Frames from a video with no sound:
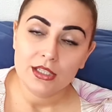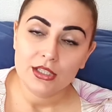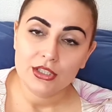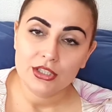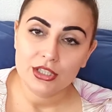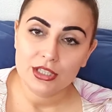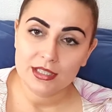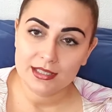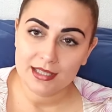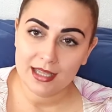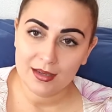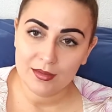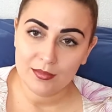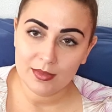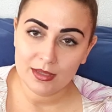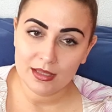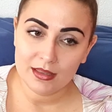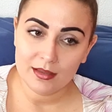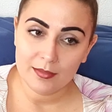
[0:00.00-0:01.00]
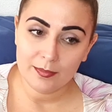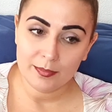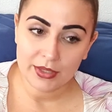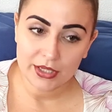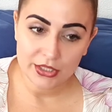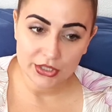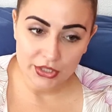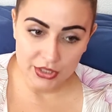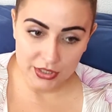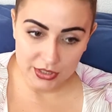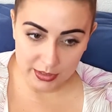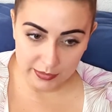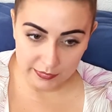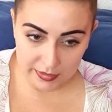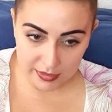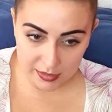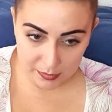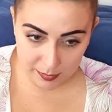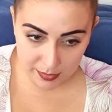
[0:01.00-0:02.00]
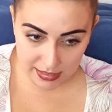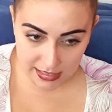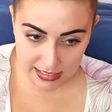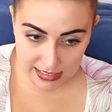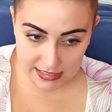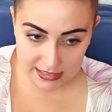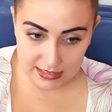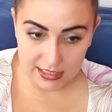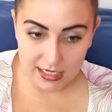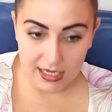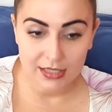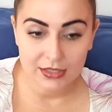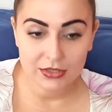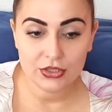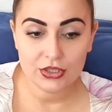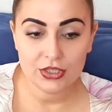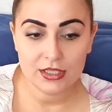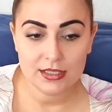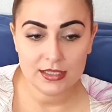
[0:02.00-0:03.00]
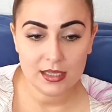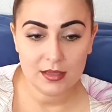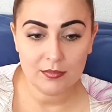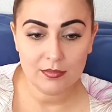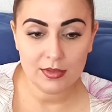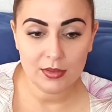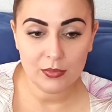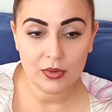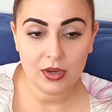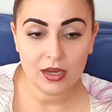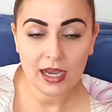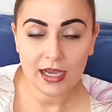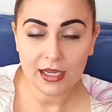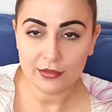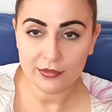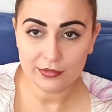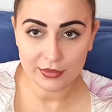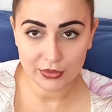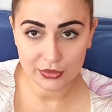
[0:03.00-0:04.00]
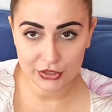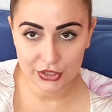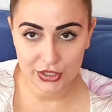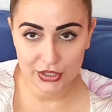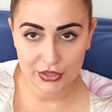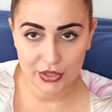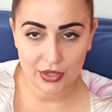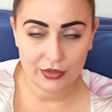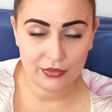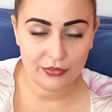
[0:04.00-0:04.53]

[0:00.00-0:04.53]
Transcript: She sent me the pictures of the space, and she sent me what kind of look she's going